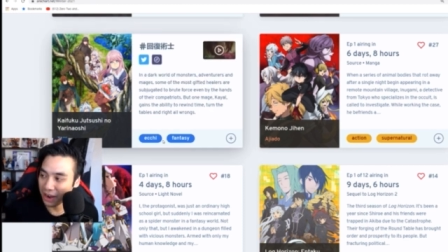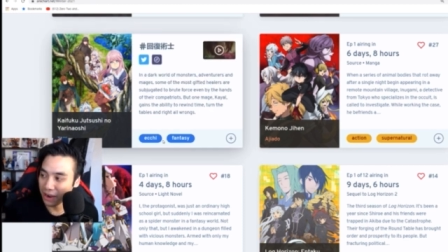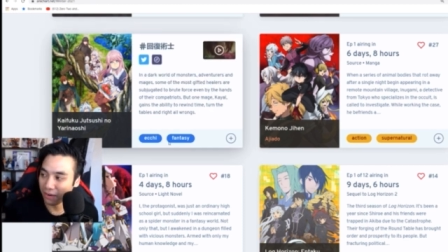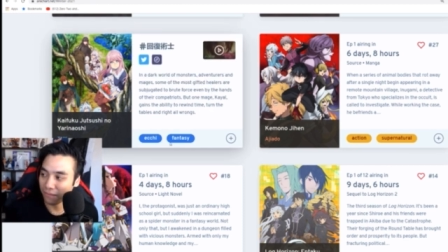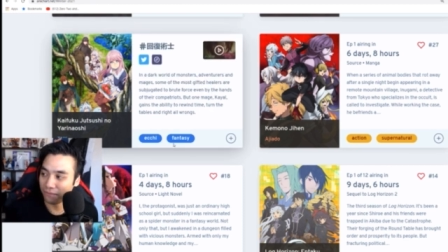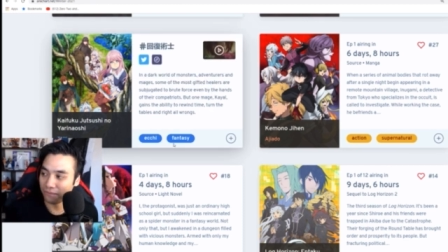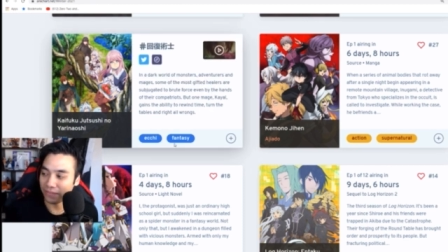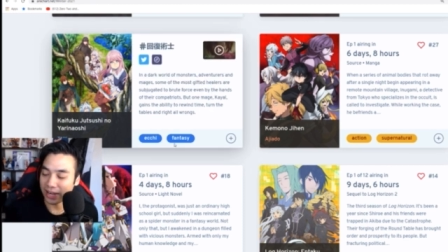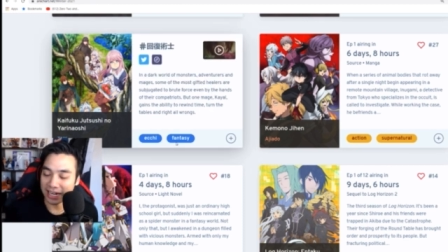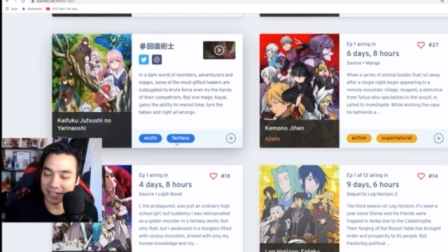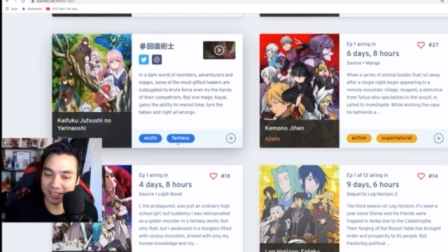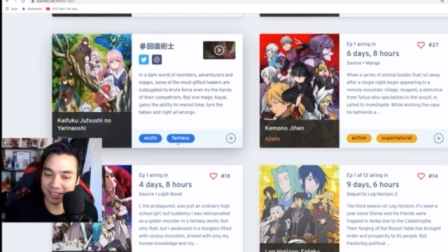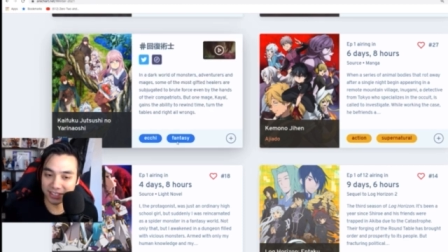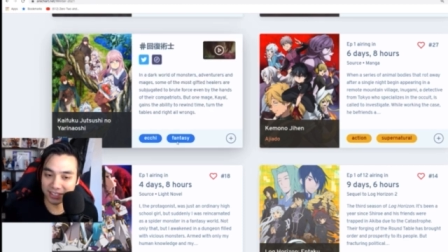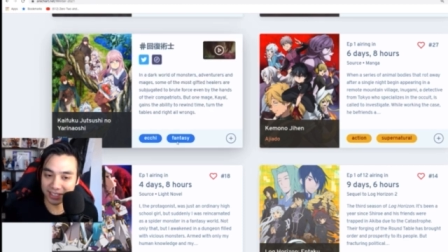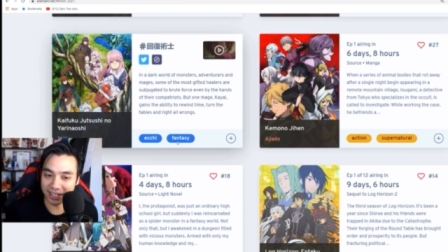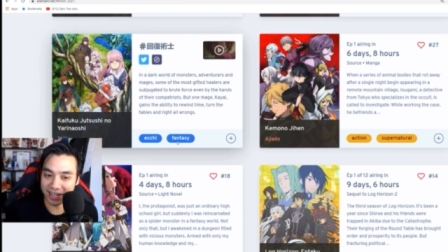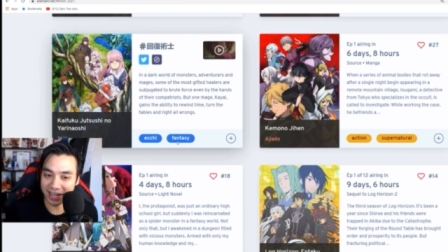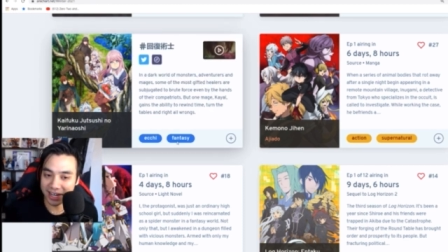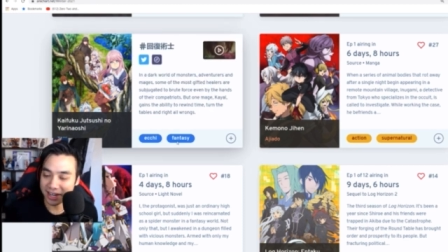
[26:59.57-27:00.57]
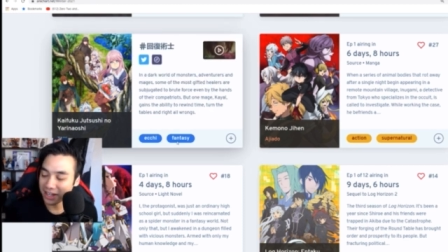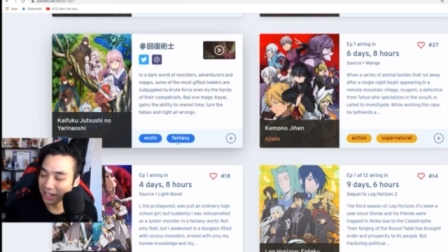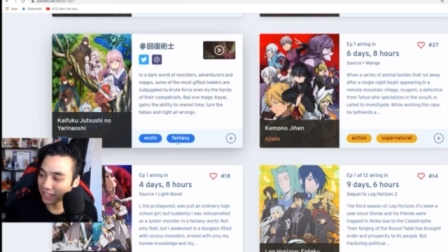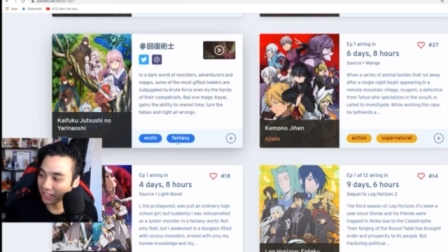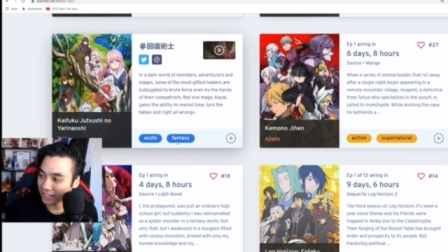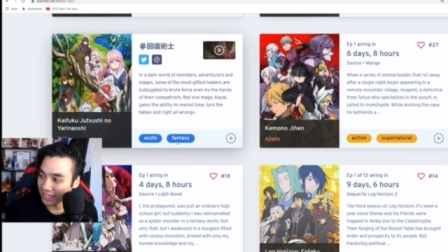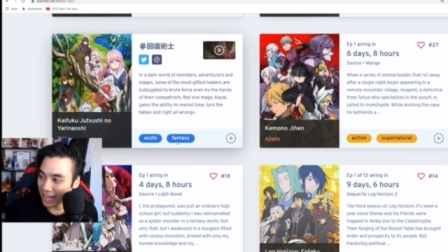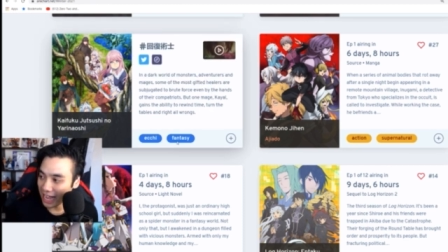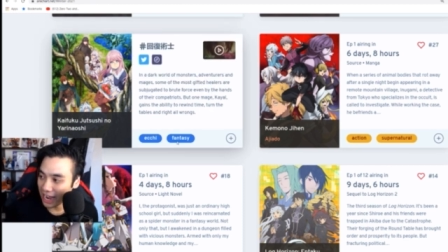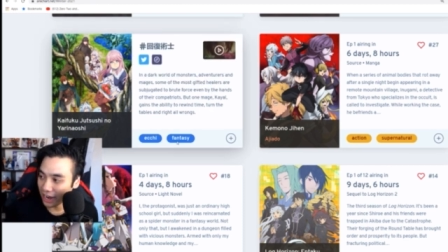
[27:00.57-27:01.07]
fantasy
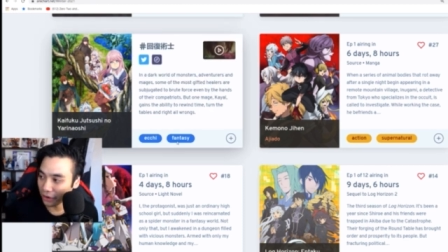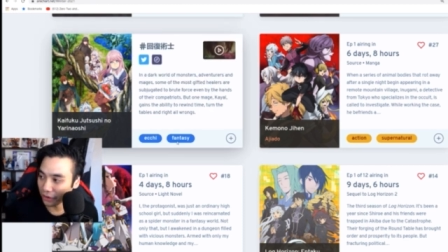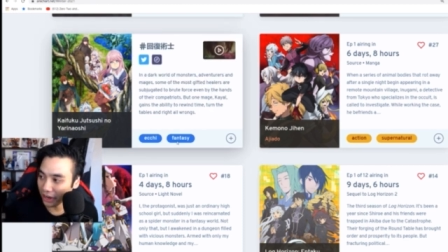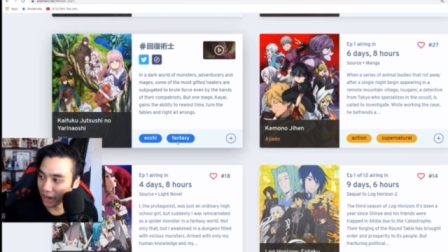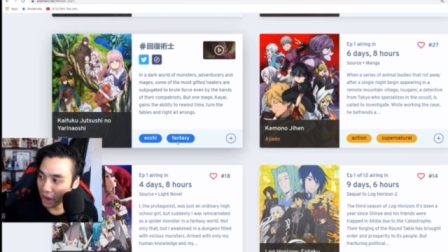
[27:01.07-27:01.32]
tag on it,